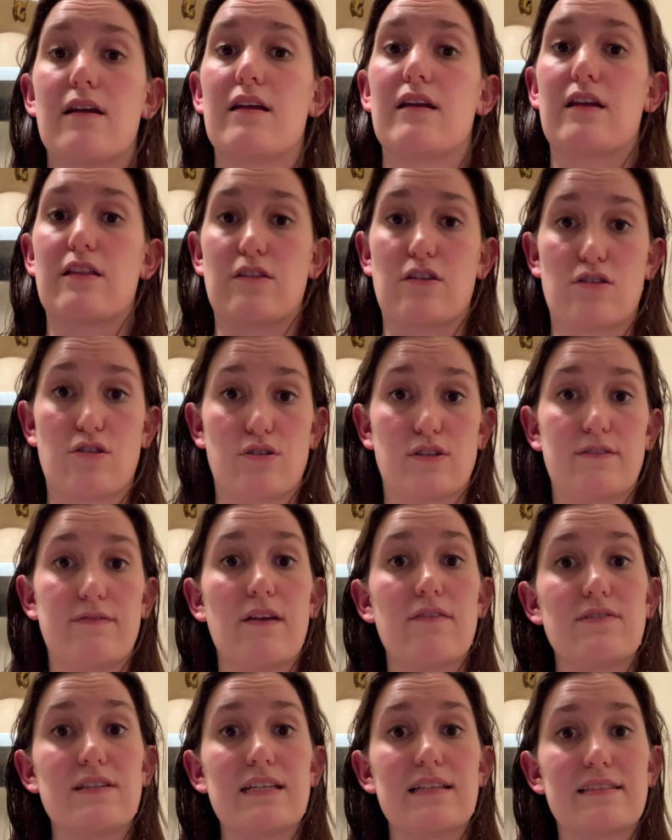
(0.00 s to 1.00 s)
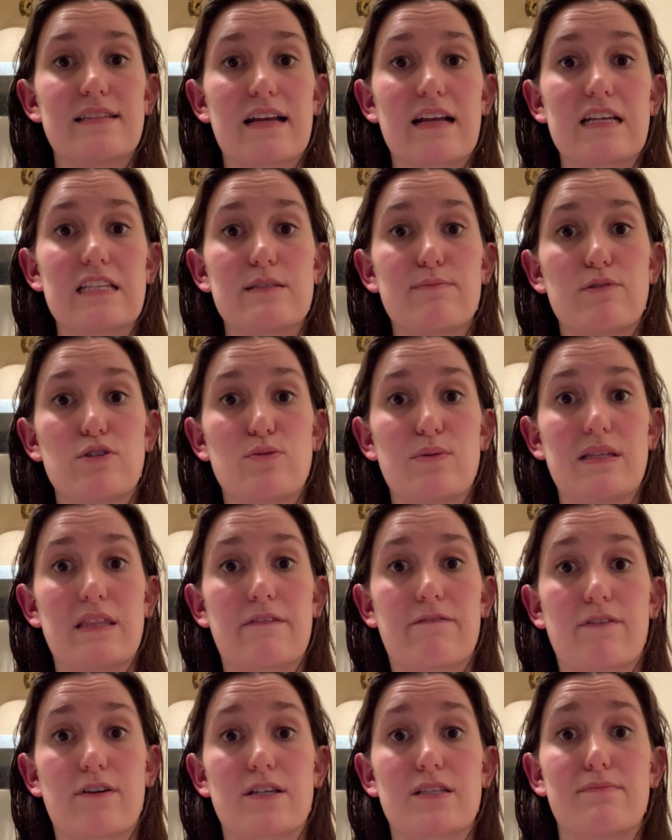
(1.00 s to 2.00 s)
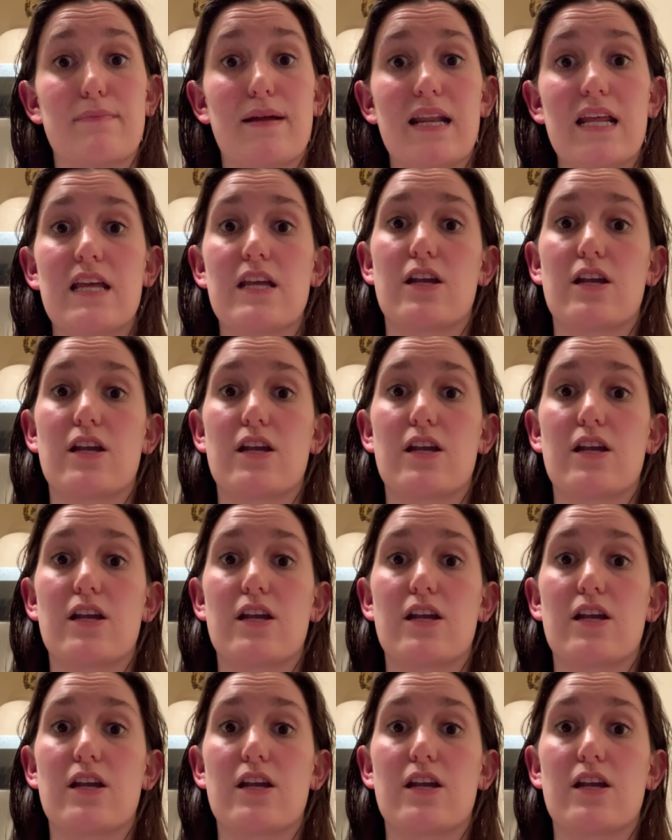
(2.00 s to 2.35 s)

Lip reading: And then those 15 seconds between the first minute,